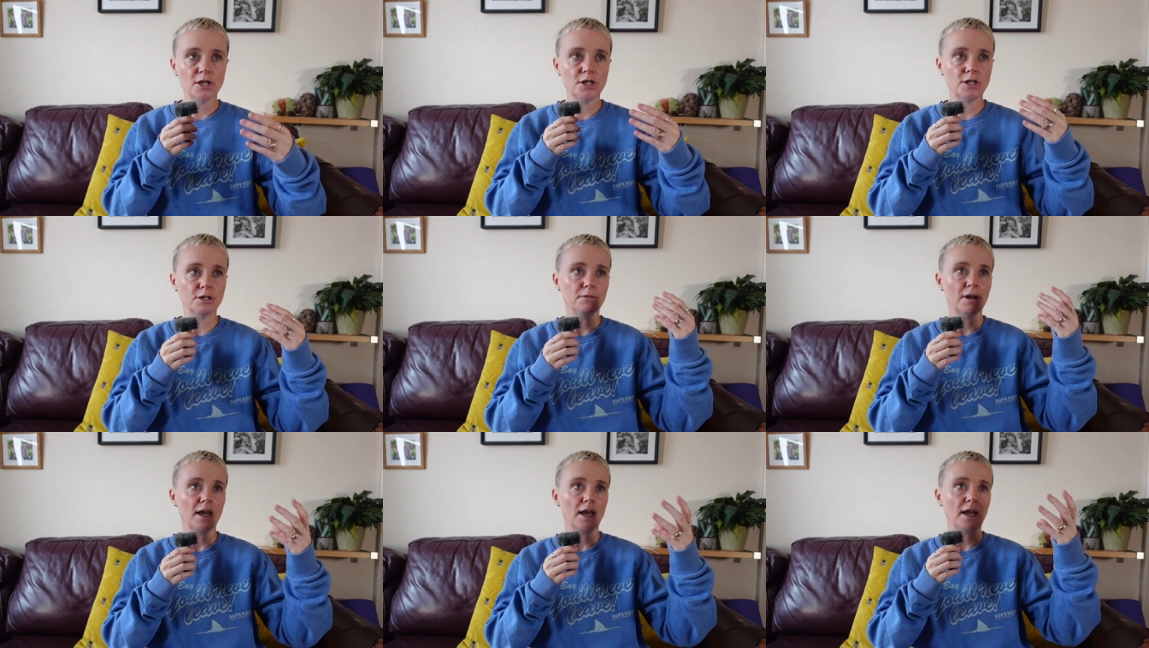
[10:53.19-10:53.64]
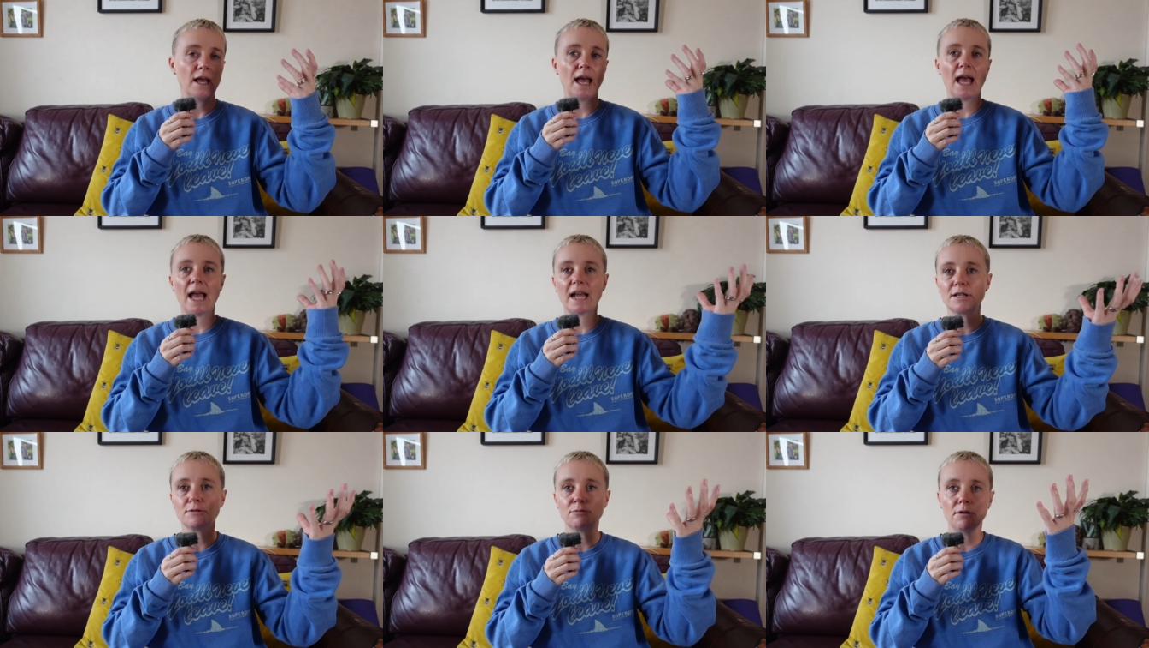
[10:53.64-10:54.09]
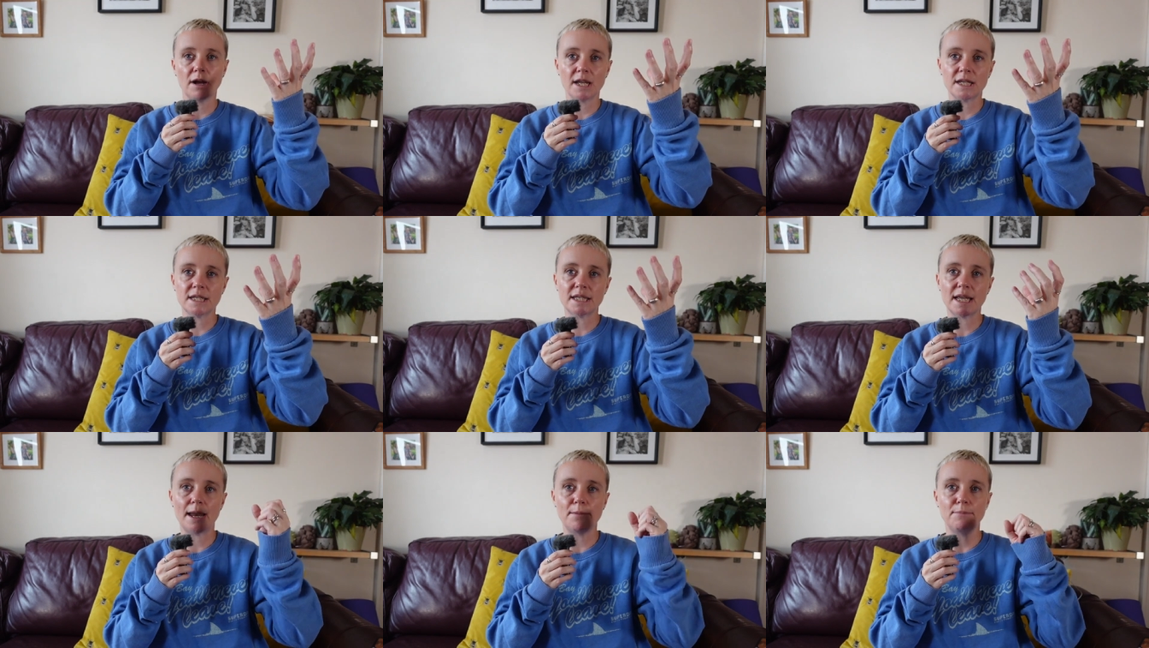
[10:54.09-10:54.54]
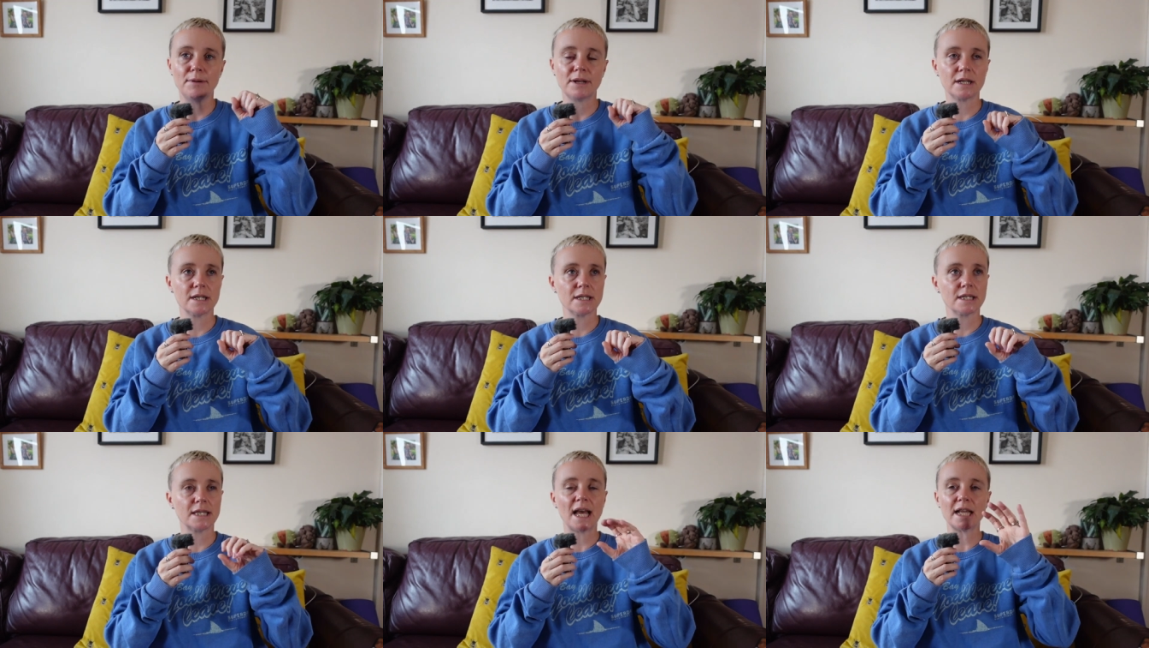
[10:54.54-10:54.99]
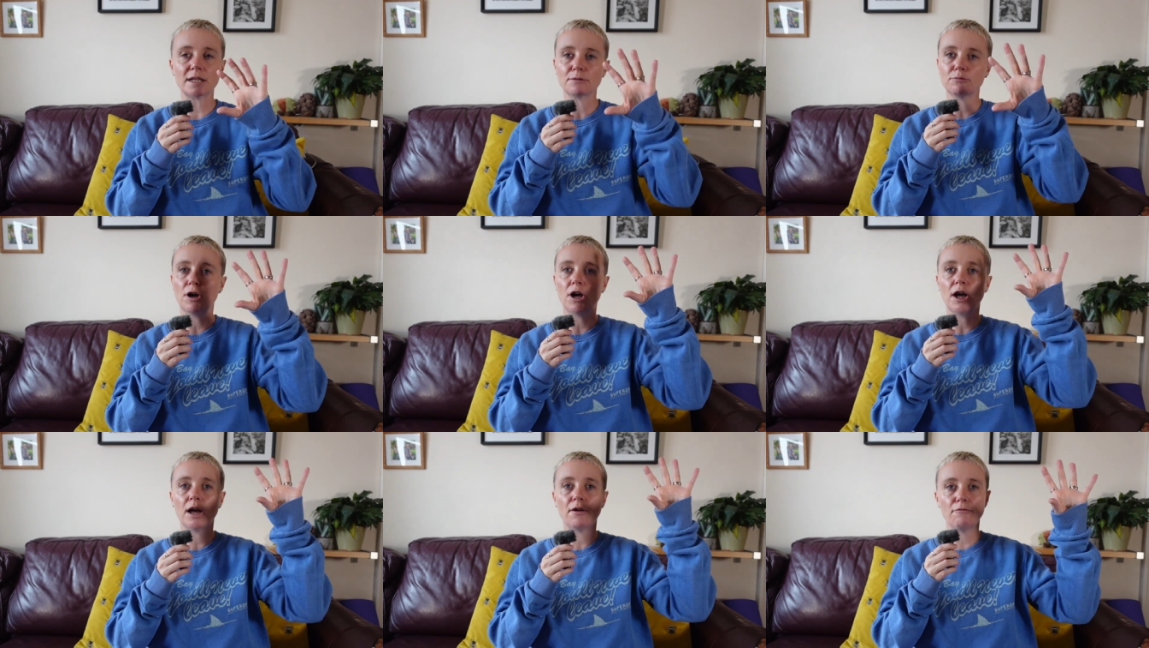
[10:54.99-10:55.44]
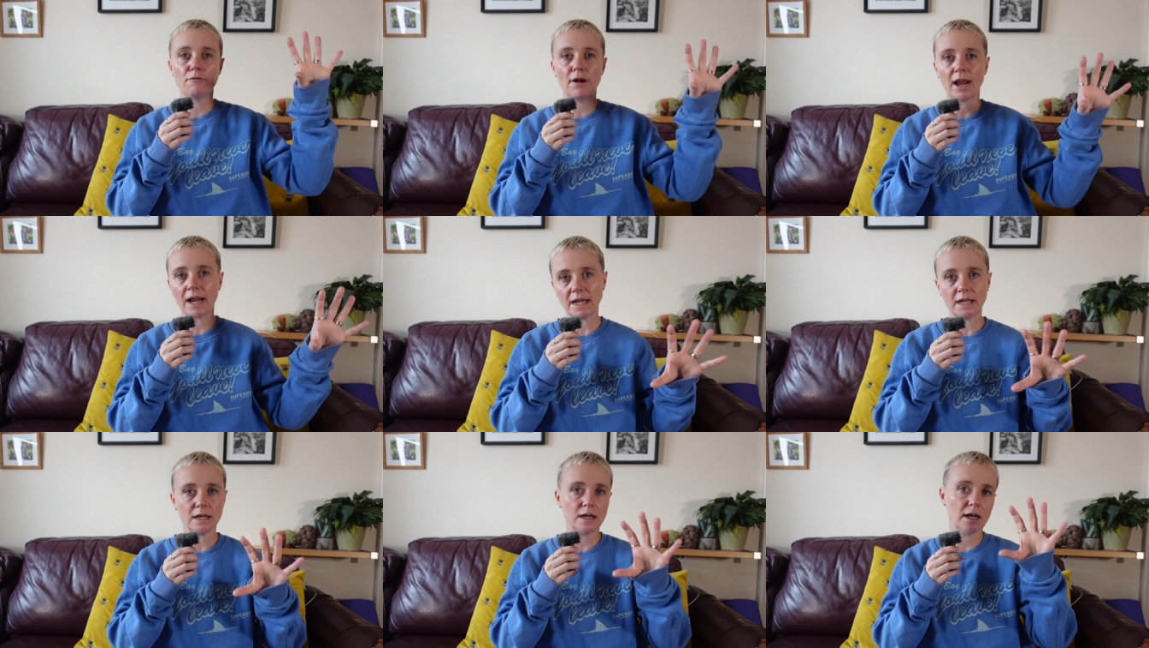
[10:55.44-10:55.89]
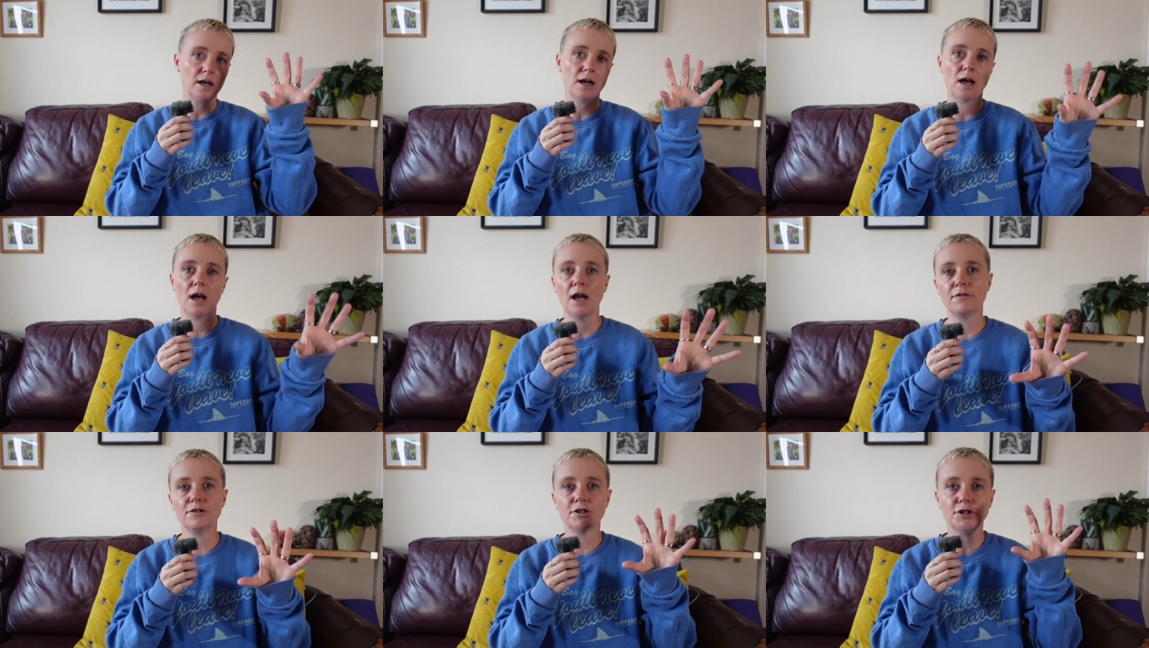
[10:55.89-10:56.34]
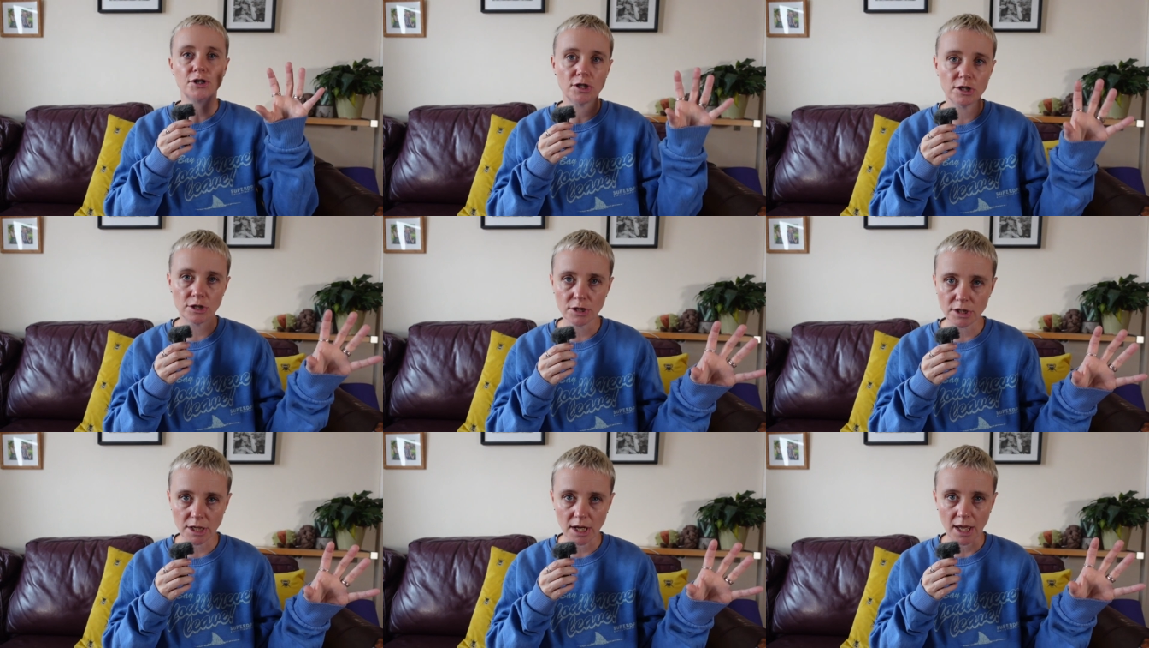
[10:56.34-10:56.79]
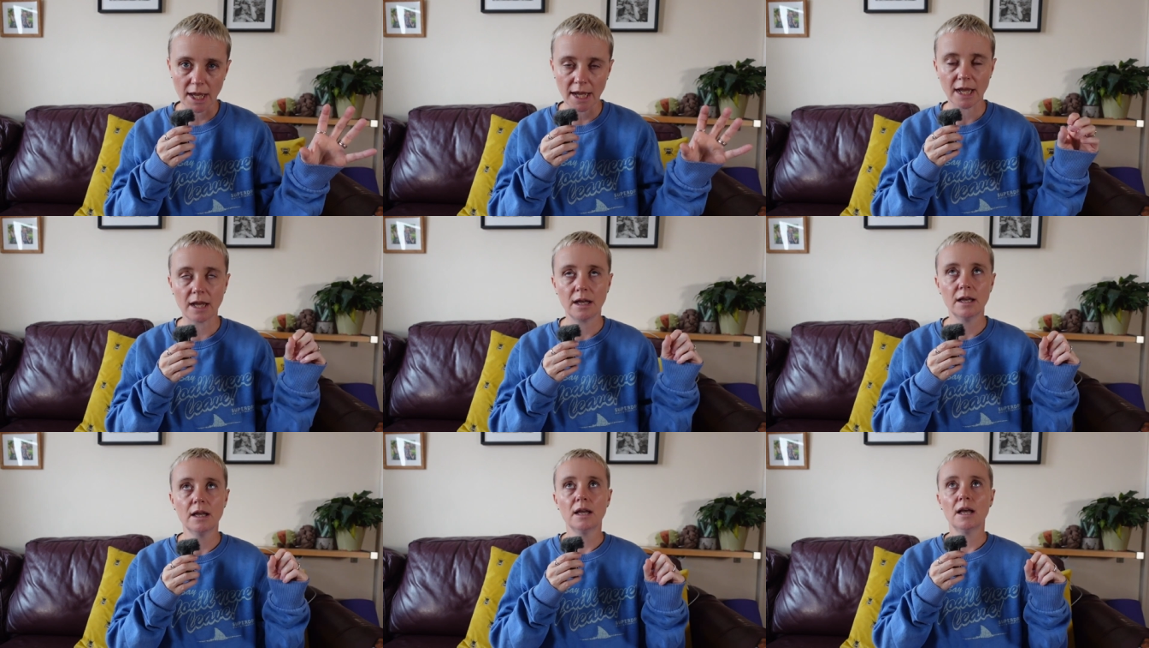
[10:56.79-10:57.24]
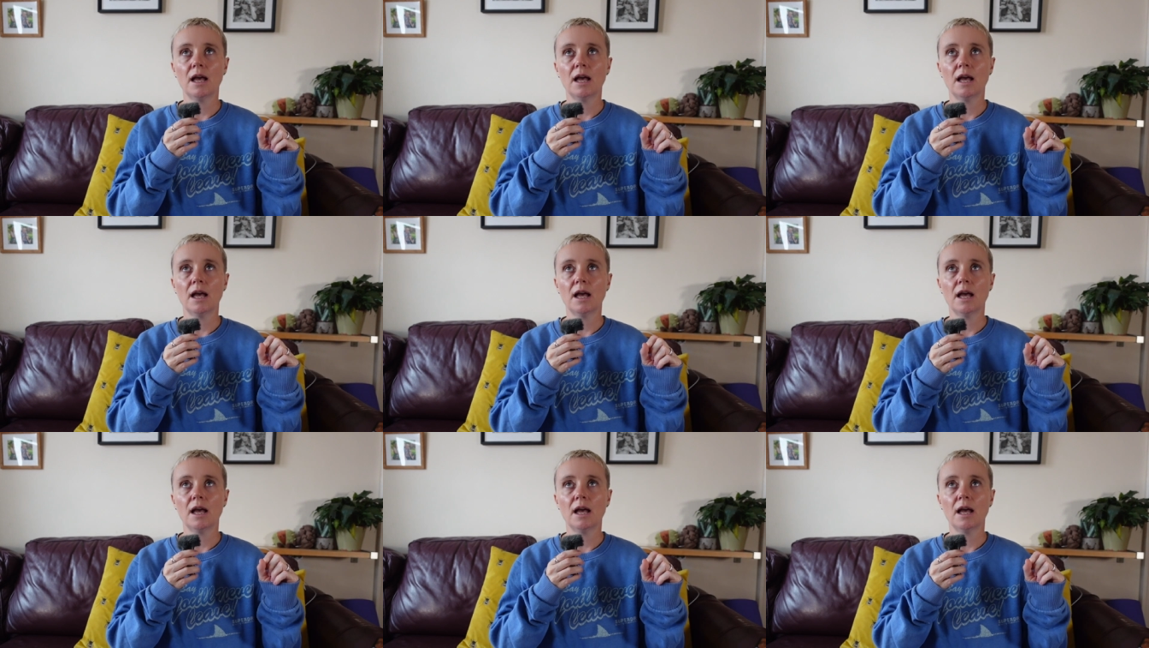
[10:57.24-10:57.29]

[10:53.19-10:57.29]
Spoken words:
doing X, Y, and Z because that's what a regular life should look like.